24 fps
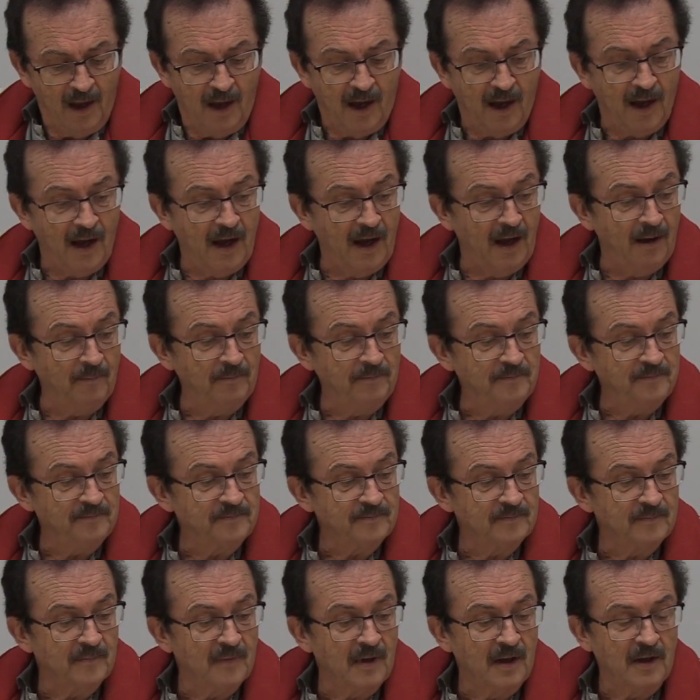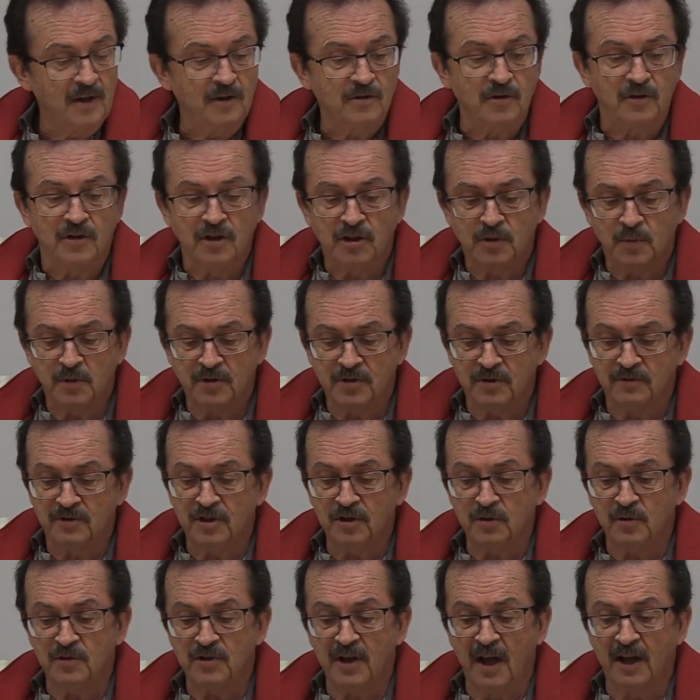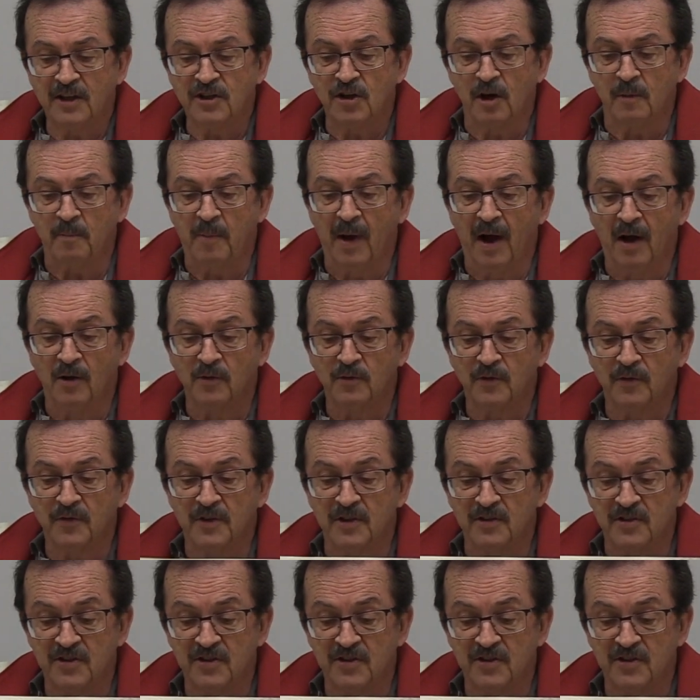So this was actually our boundary for the